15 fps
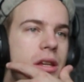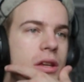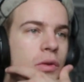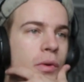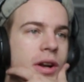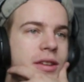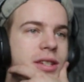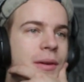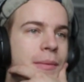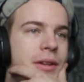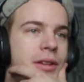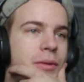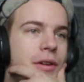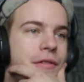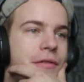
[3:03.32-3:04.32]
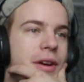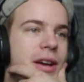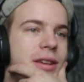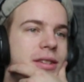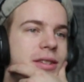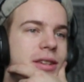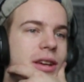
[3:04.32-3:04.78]
What else can we do?
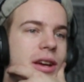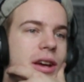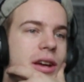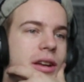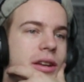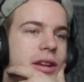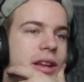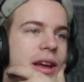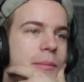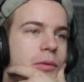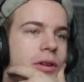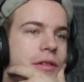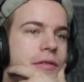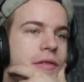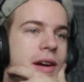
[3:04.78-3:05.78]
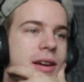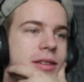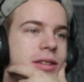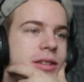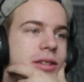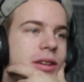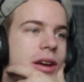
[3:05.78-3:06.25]
Effects. Get more
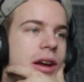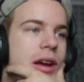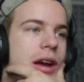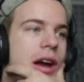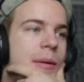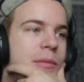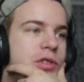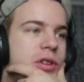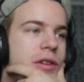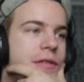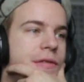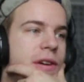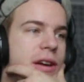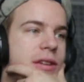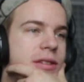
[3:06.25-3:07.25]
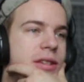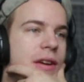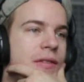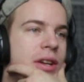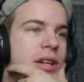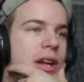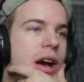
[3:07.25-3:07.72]
effects. How much are effects?
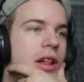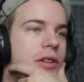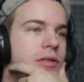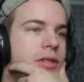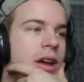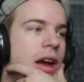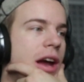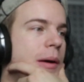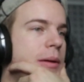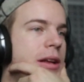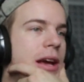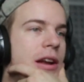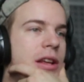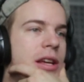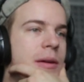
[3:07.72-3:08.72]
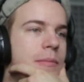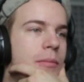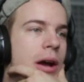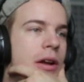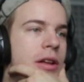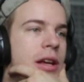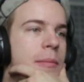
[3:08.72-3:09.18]
Seventy dollars. How many? How do you get?
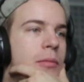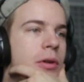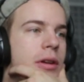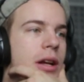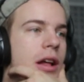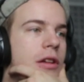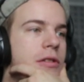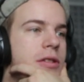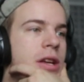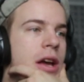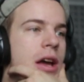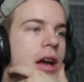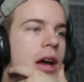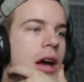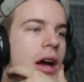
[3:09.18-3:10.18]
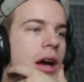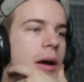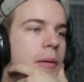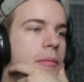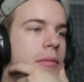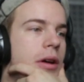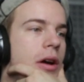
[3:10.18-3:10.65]
How do you get more dollars?
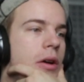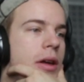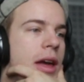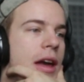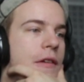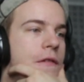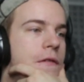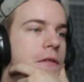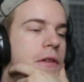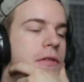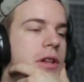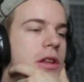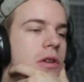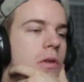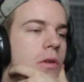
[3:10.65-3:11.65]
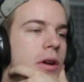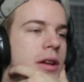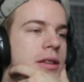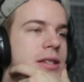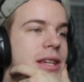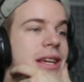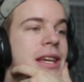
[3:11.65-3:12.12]
Um. Okay, fifty
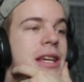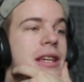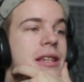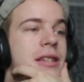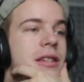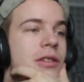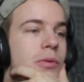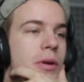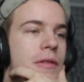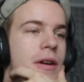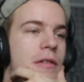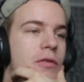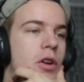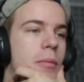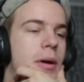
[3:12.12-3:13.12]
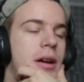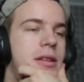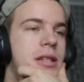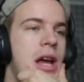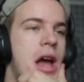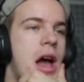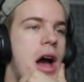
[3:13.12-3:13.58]
coins is twenty-five
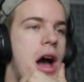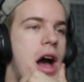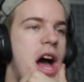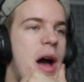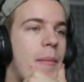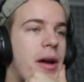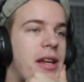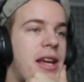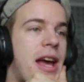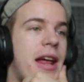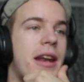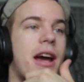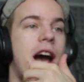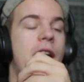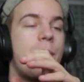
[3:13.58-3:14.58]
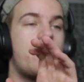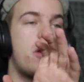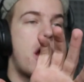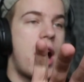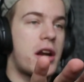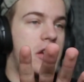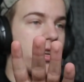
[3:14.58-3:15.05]
robux. Um, again, I'm
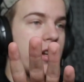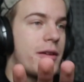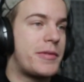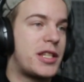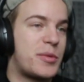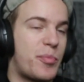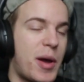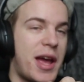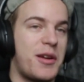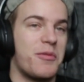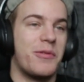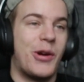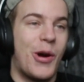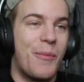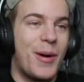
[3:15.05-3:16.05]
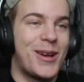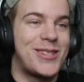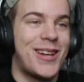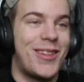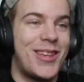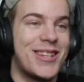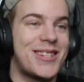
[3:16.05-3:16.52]
not gonna spend Robux
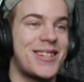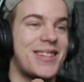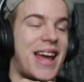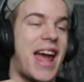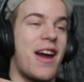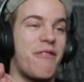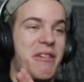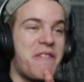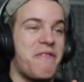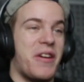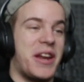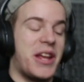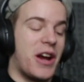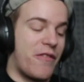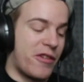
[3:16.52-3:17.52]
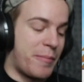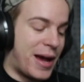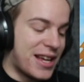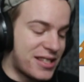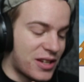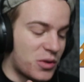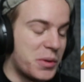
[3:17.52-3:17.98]
on this because every video for the
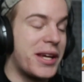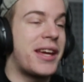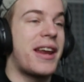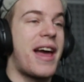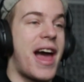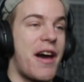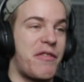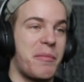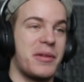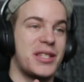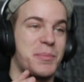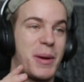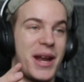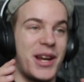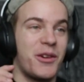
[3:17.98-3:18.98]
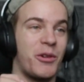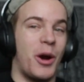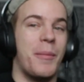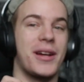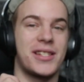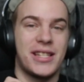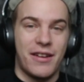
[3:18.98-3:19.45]
past like week and a half, I've been spending
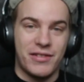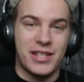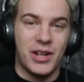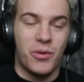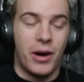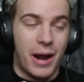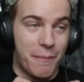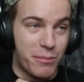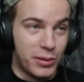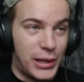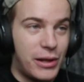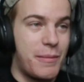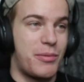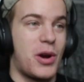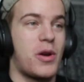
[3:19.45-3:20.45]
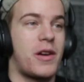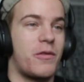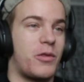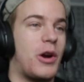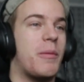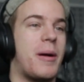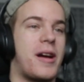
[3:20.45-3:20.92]
Robux in every single one. I'm literally broke of
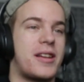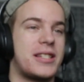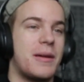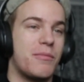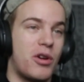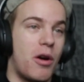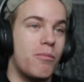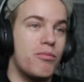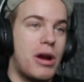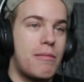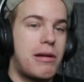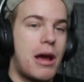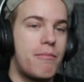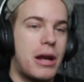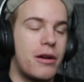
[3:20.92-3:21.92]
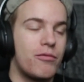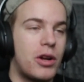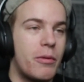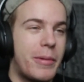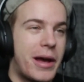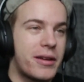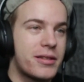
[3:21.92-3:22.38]
Robux, bro, blah, blah, blah,
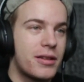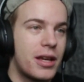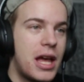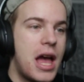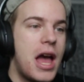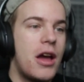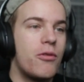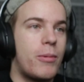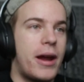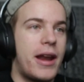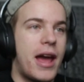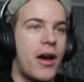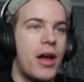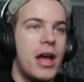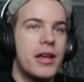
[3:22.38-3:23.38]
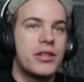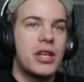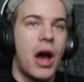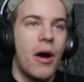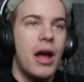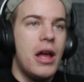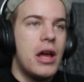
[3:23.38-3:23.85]
Robux right now.
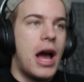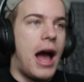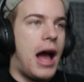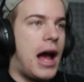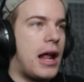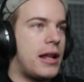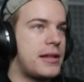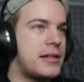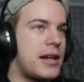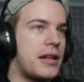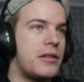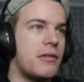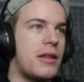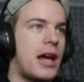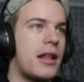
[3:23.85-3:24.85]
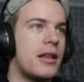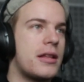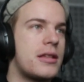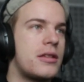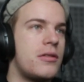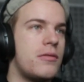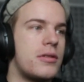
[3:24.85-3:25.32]
So uh, let's not do that.
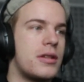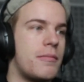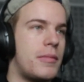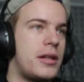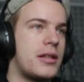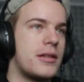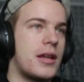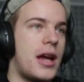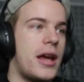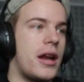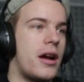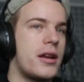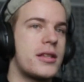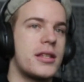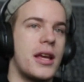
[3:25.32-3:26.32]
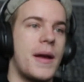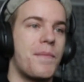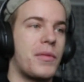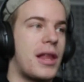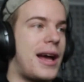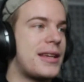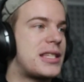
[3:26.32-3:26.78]
Let's do submit design. Honestly,
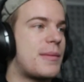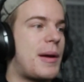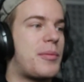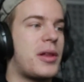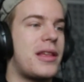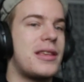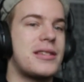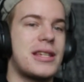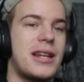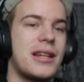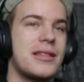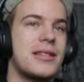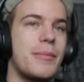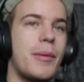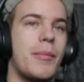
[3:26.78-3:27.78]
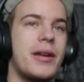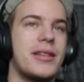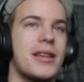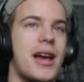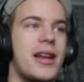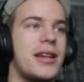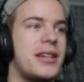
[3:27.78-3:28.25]
last time I played this, I didn't submit my
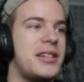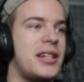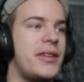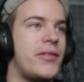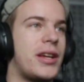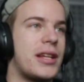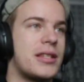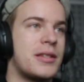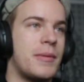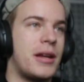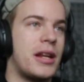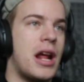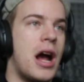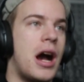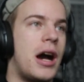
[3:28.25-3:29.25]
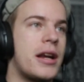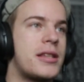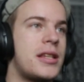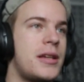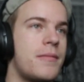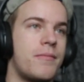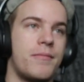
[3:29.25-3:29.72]
design and it didn't even get submitted.
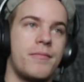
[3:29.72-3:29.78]
Honestly,